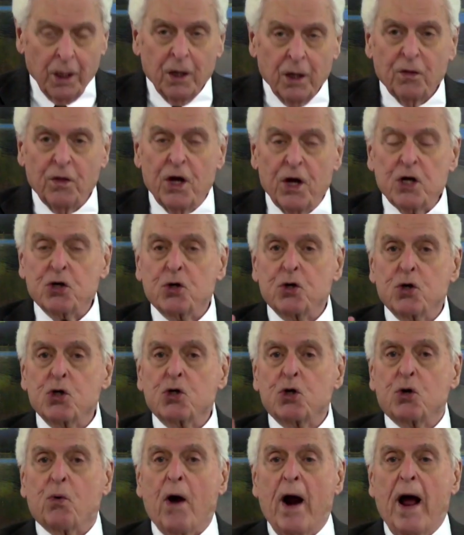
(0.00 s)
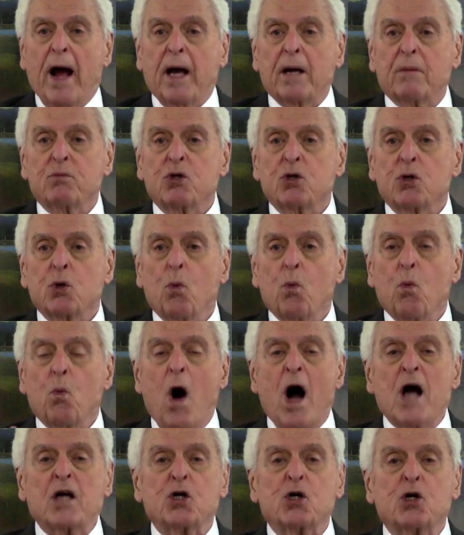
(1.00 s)
This describes
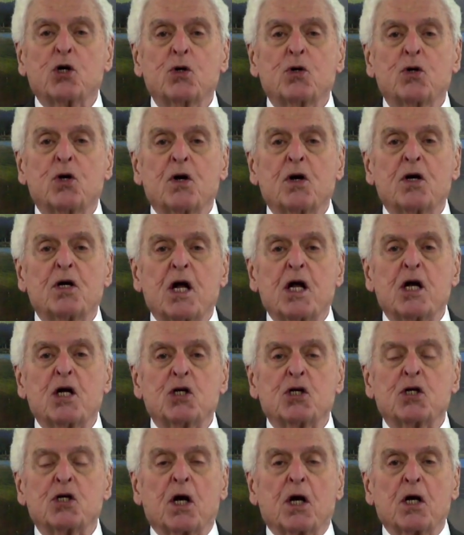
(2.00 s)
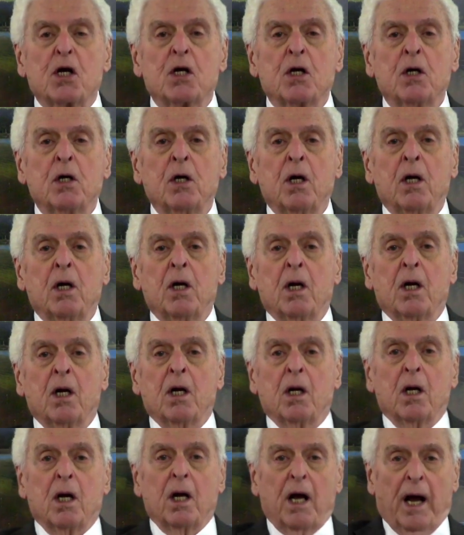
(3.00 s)
Washington, D.C.,
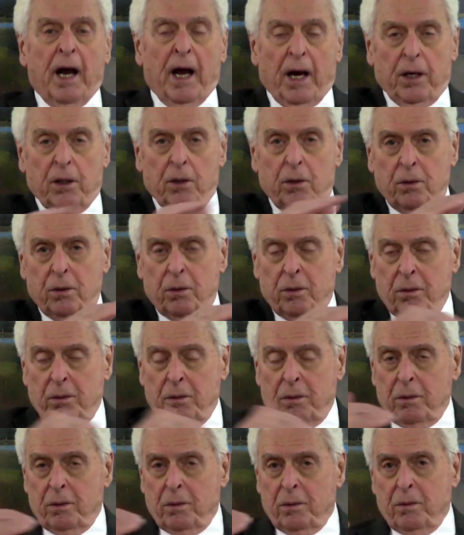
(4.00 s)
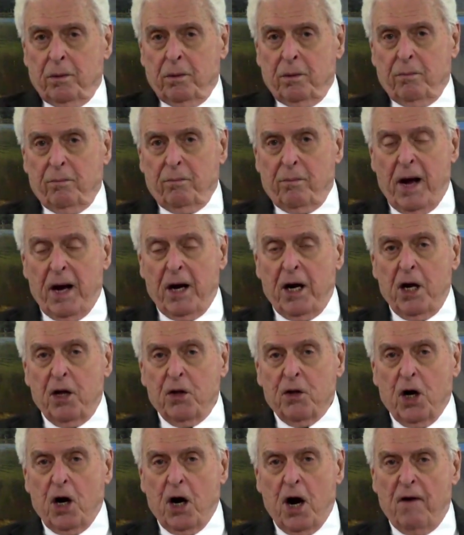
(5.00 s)
and many
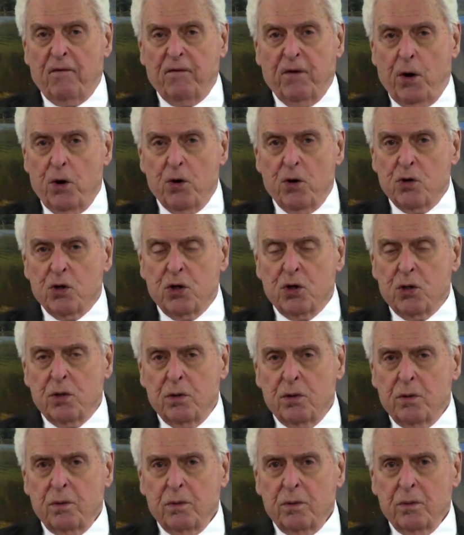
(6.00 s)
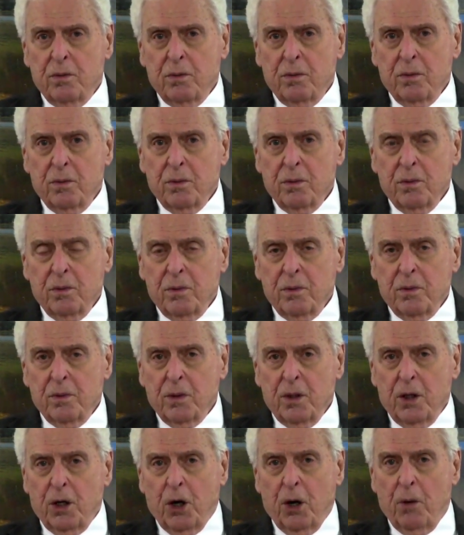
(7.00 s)
of the governors
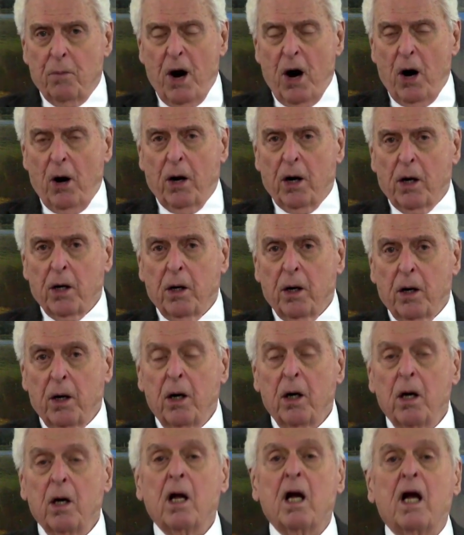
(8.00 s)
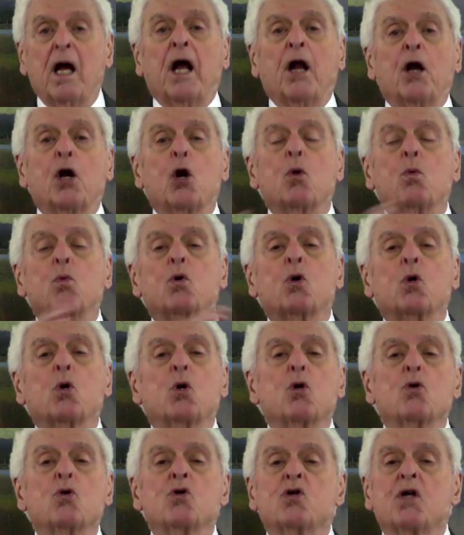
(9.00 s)
in America and the
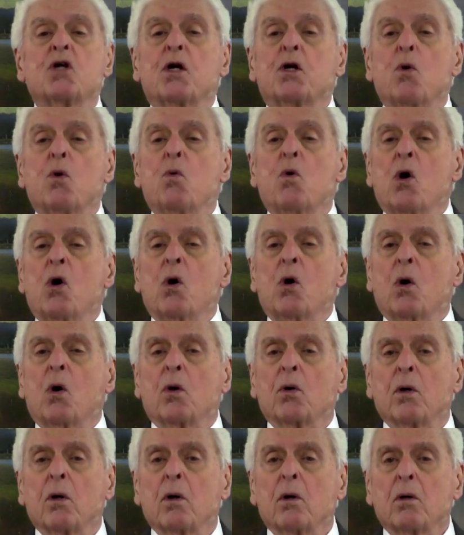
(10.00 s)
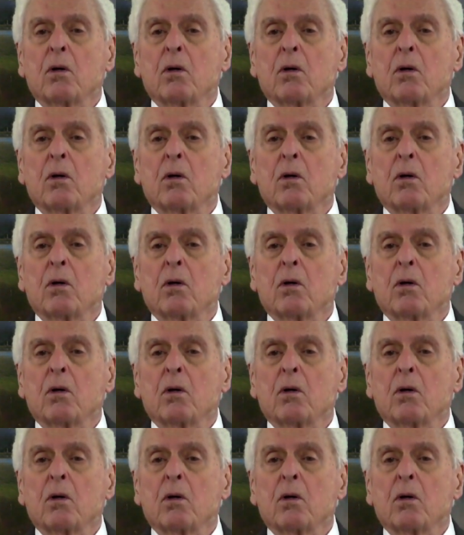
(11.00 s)
rulers in the world.